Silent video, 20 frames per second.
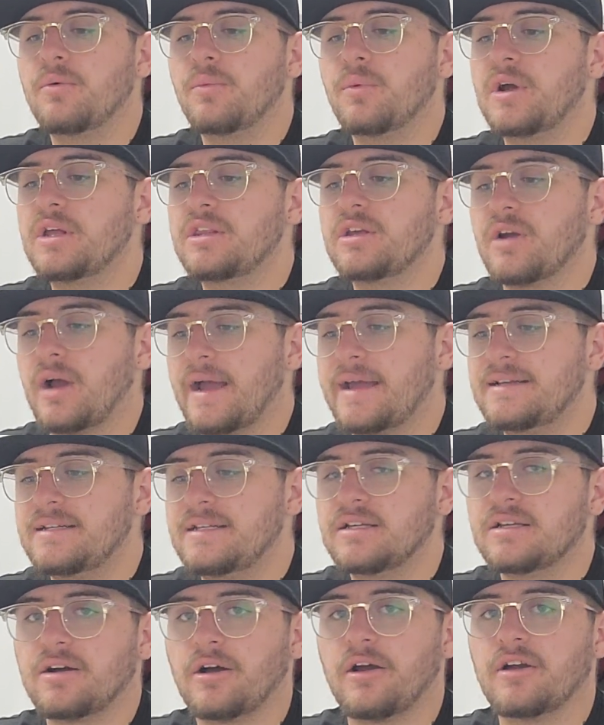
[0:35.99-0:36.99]
With your
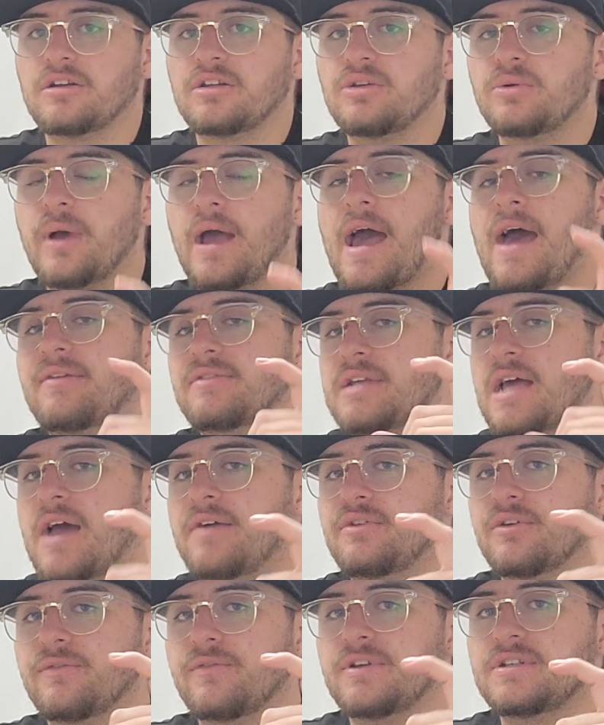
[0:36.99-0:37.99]
ID card, you have to
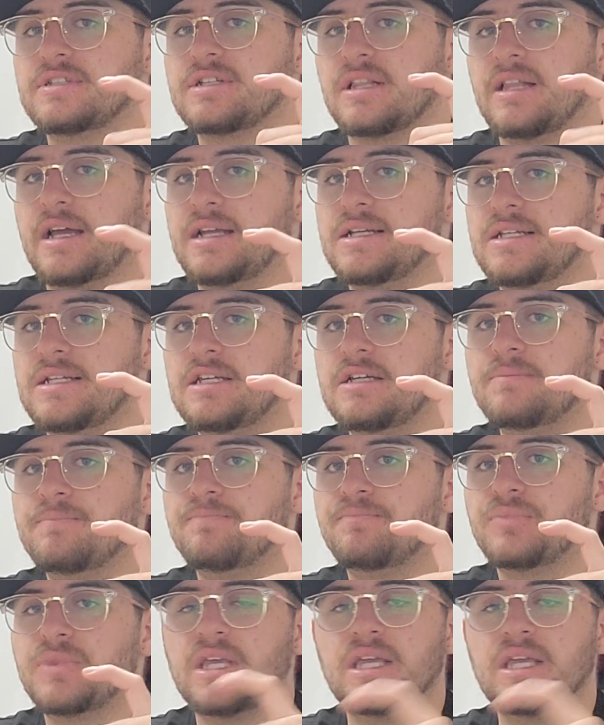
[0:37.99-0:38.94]
have your physical ID.